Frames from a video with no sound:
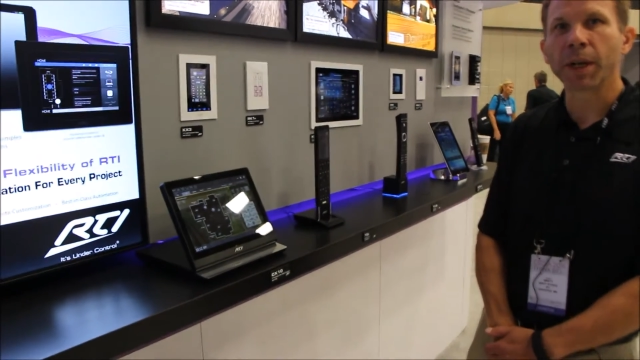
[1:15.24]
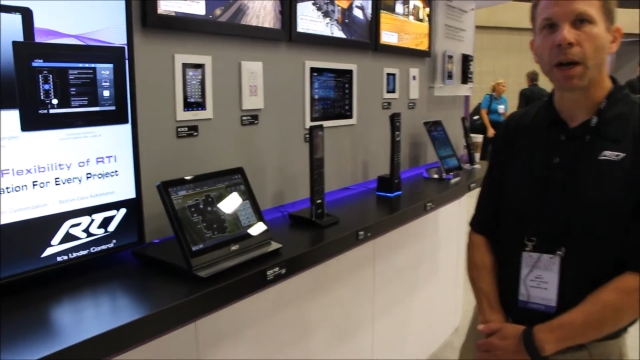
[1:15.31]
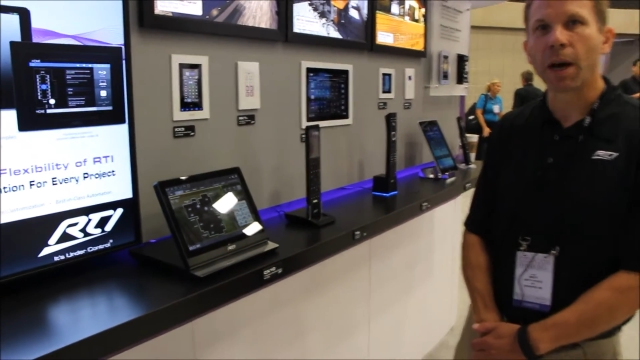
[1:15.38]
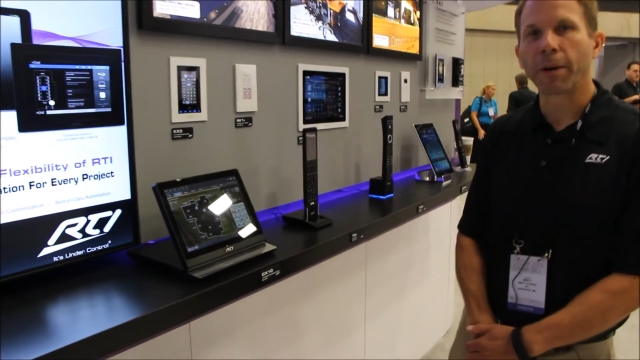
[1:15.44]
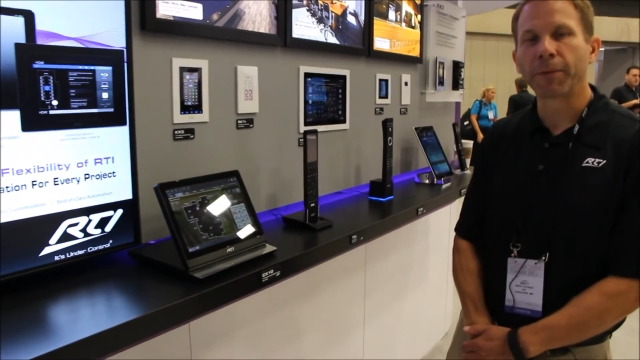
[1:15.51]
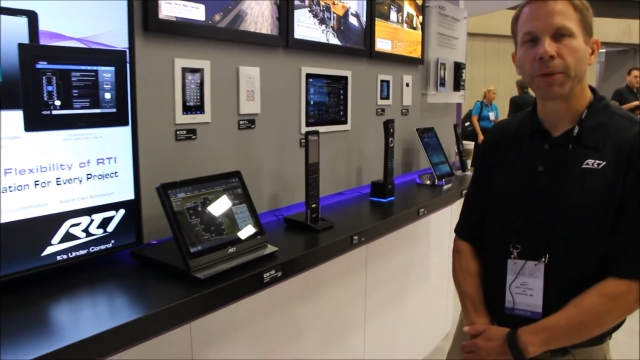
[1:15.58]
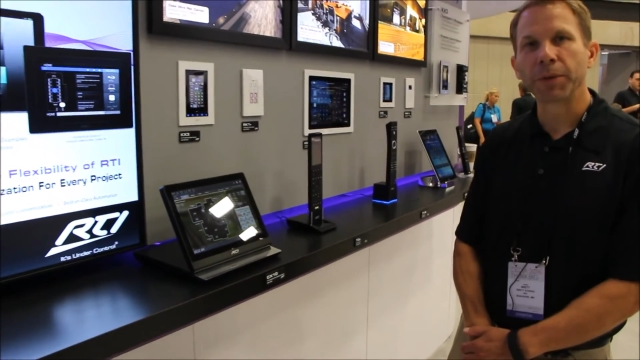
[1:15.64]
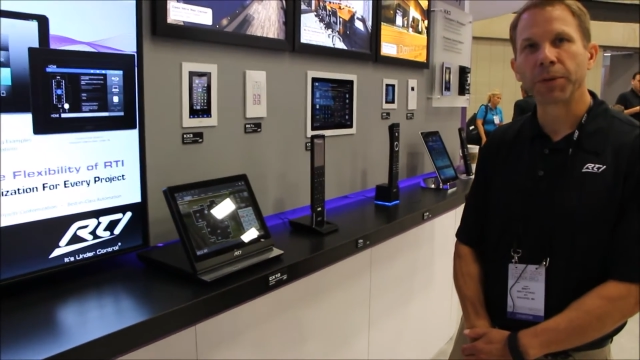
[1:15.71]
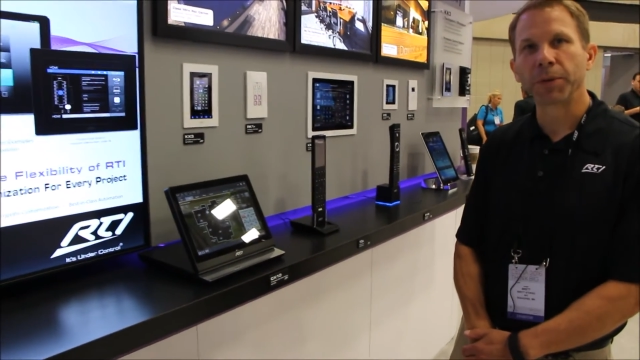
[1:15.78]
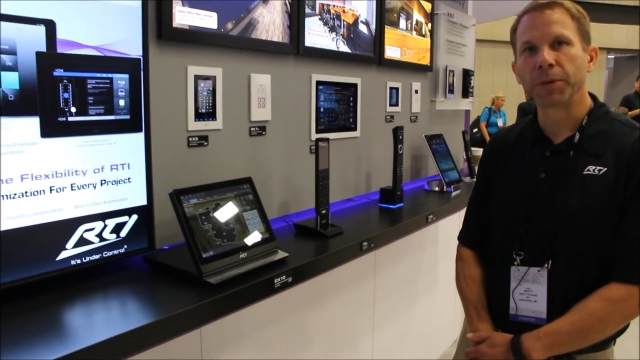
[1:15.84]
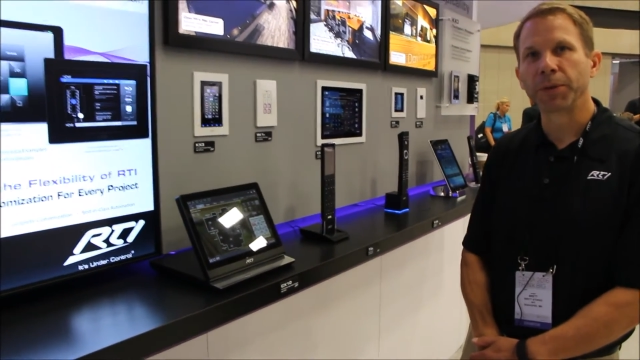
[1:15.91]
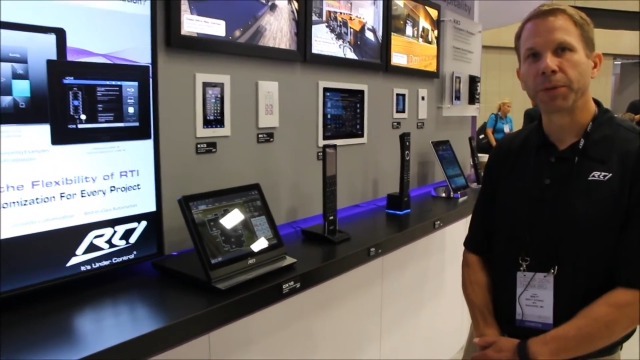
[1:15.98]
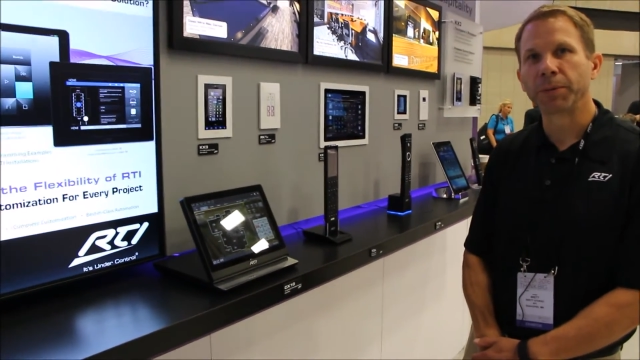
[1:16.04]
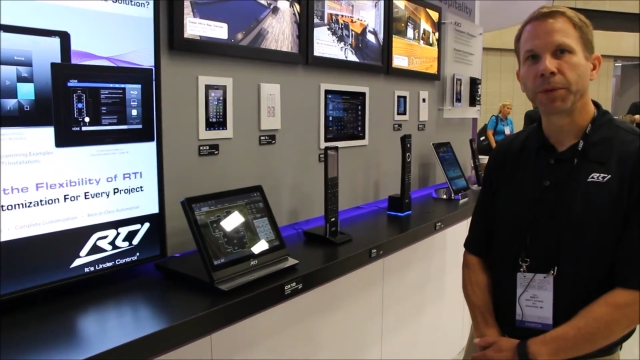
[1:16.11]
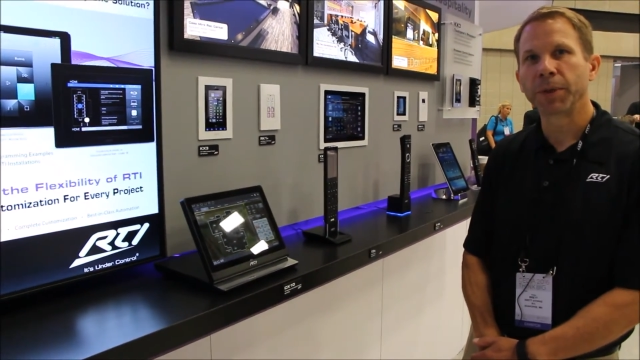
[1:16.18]
conference
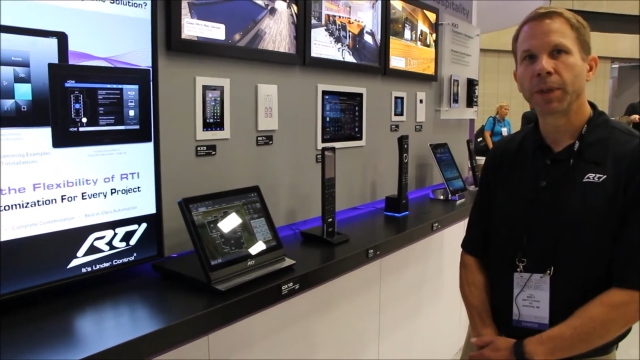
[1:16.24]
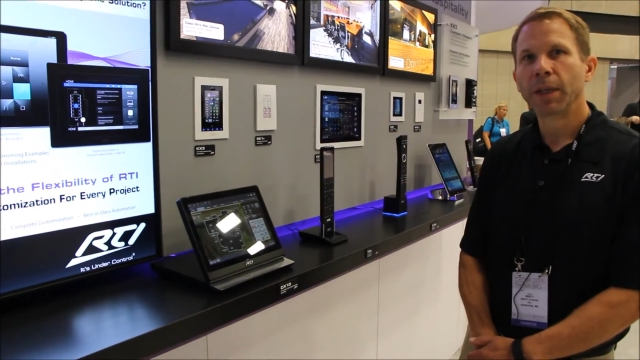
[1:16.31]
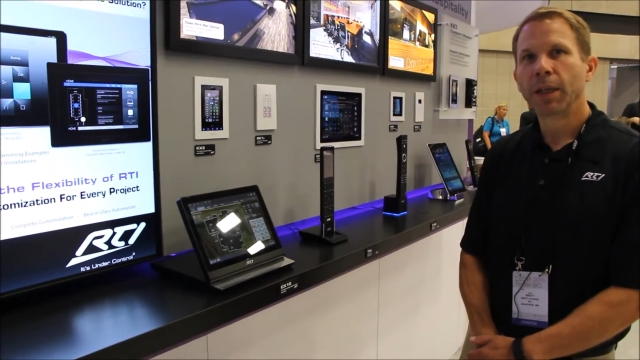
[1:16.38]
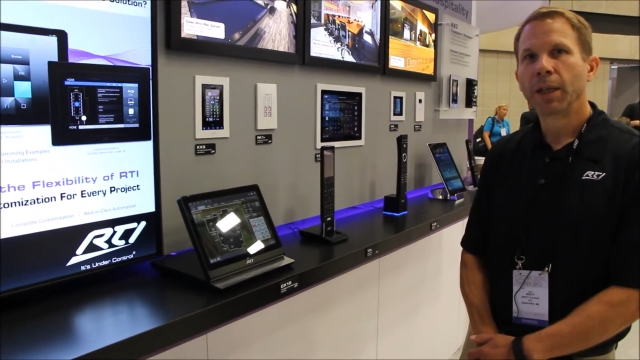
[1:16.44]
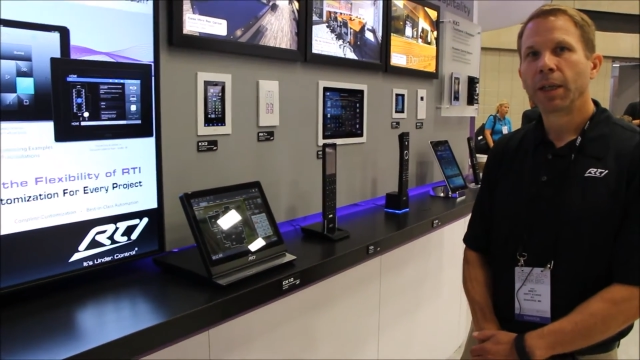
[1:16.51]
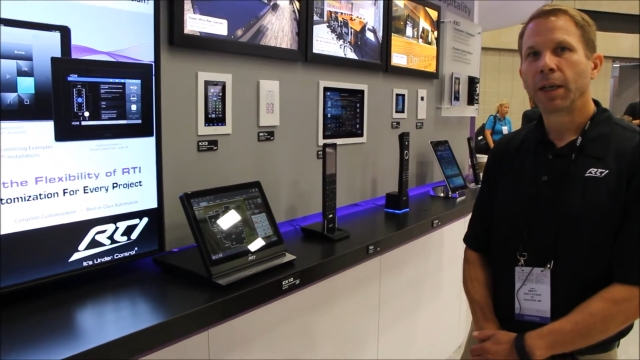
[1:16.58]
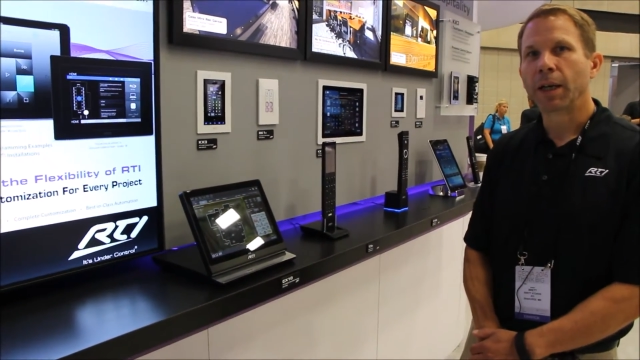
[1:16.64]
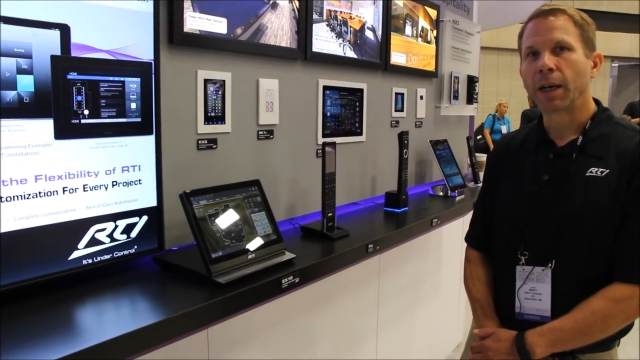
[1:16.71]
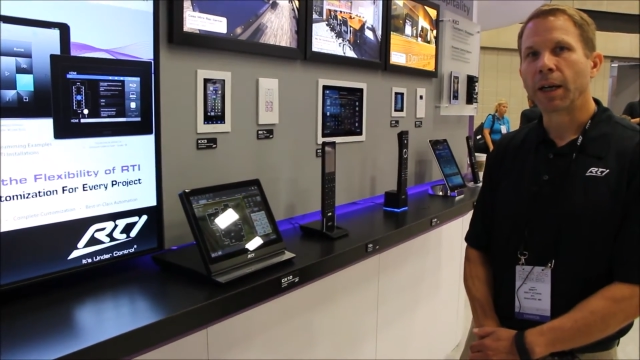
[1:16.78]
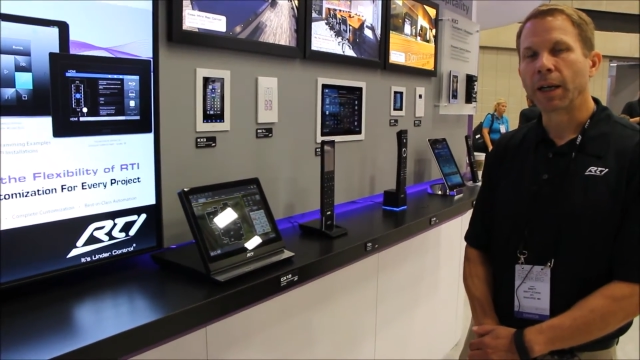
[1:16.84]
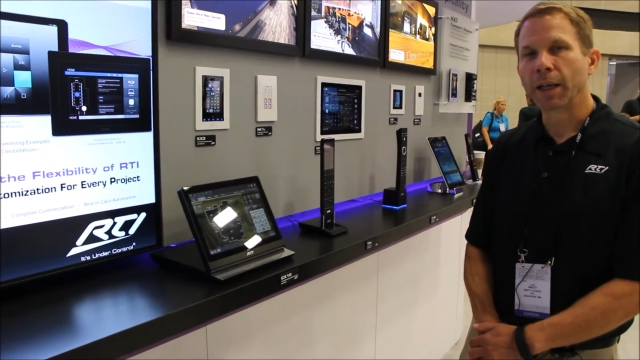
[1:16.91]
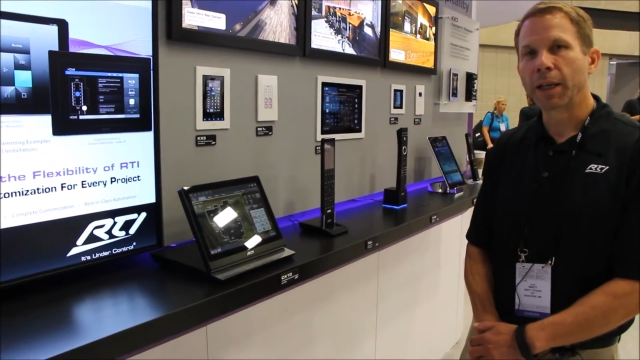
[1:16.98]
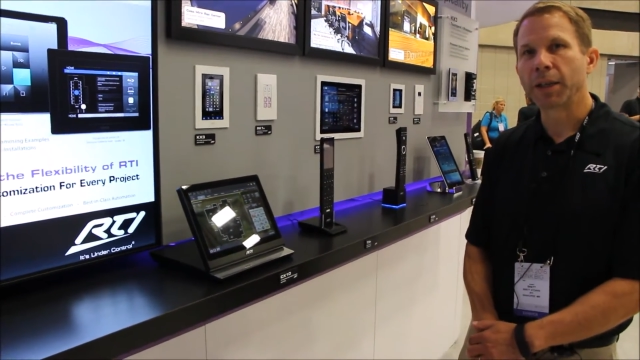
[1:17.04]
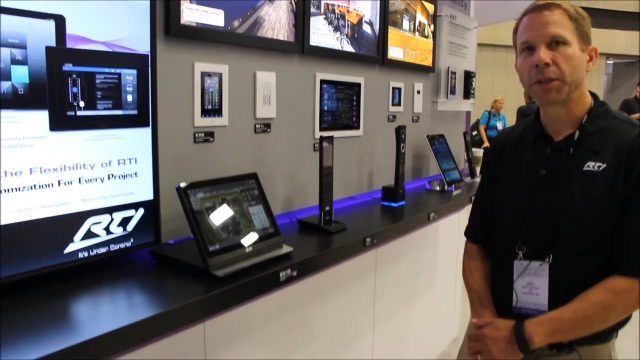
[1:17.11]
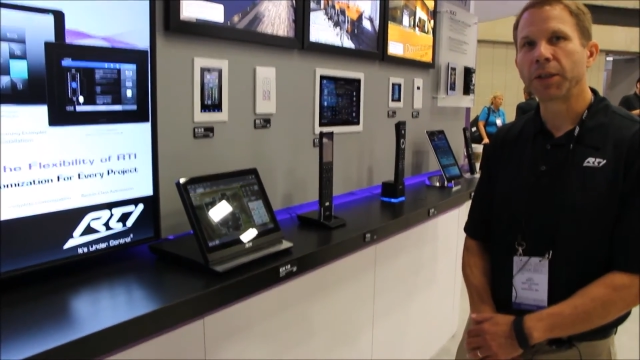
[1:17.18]
rooms, uh,
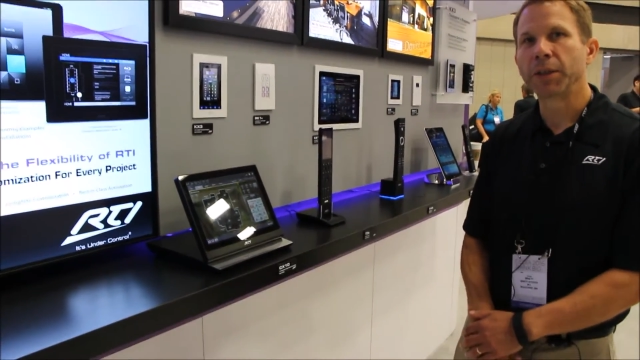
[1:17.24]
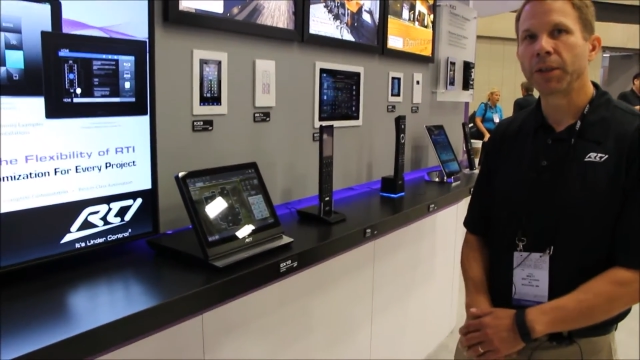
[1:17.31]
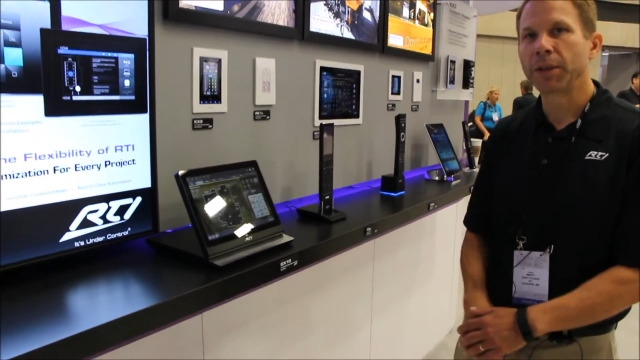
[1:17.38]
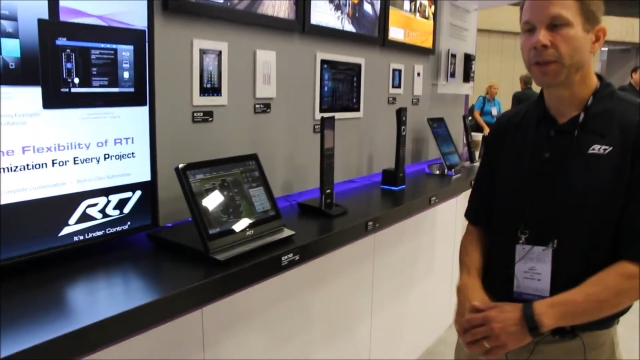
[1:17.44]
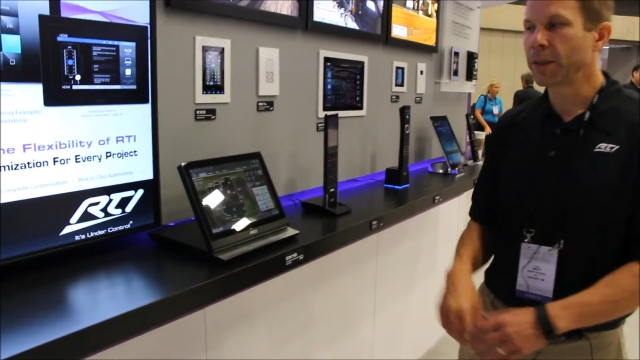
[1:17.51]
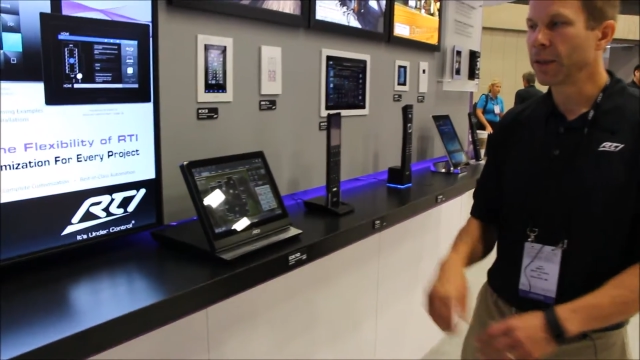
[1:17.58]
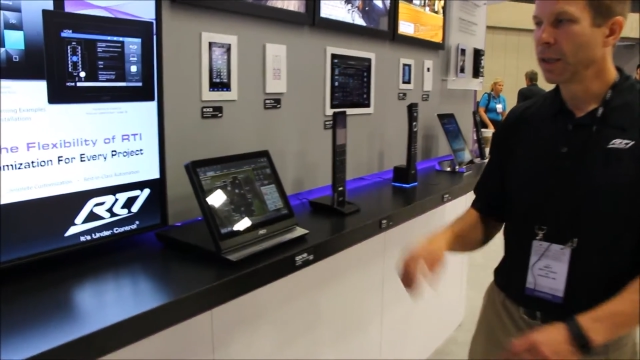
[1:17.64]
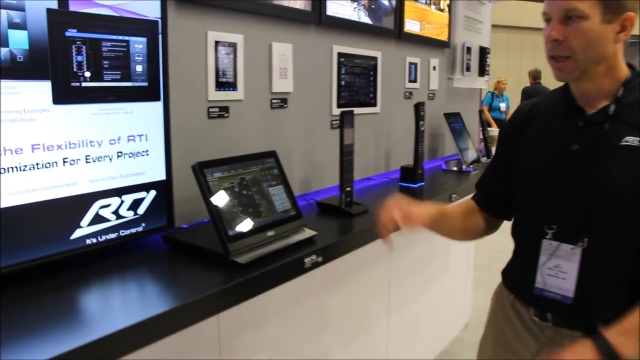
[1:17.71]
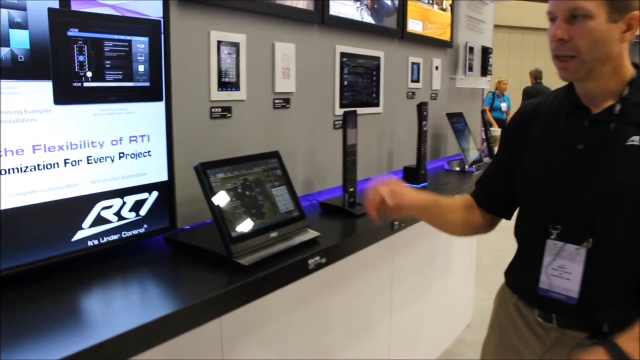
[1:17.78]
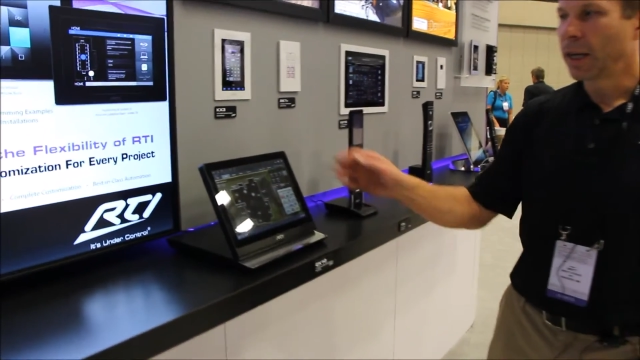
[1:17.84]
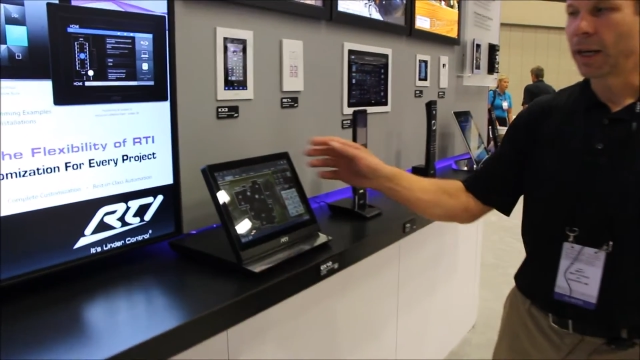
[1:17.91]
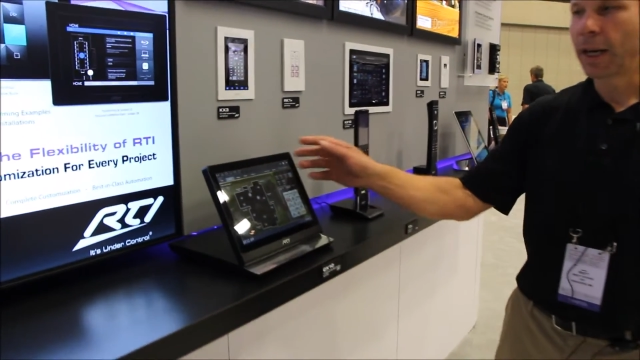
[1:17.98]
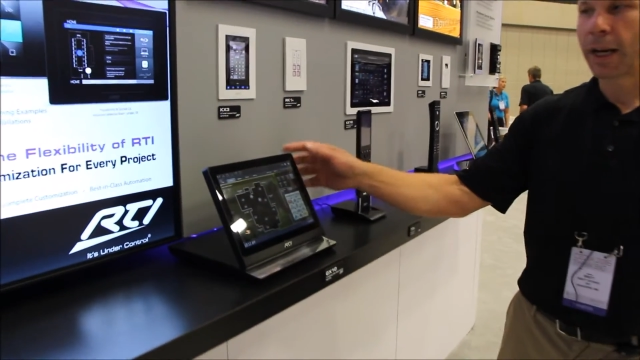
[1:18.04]
kitchens, and it